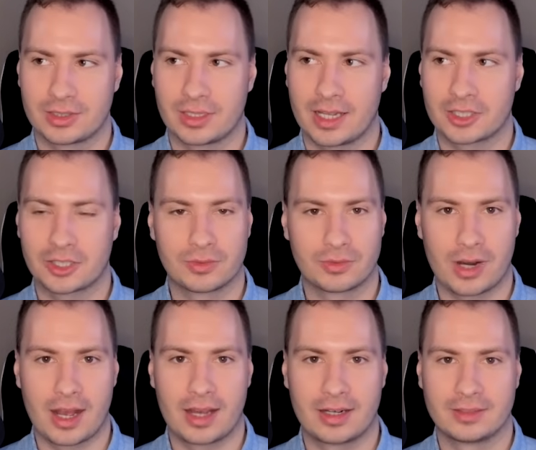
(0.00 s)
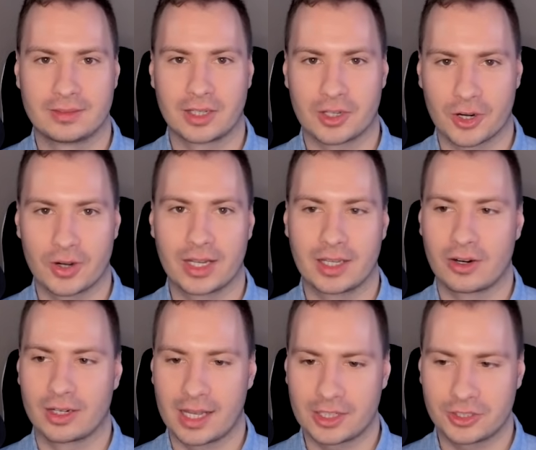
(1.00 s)
election fraud occurring in
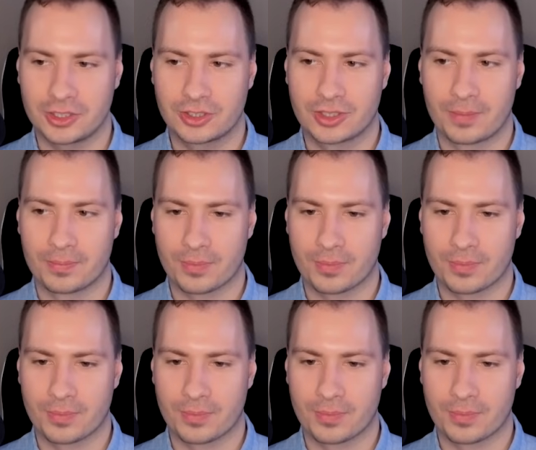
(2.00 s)
our elections,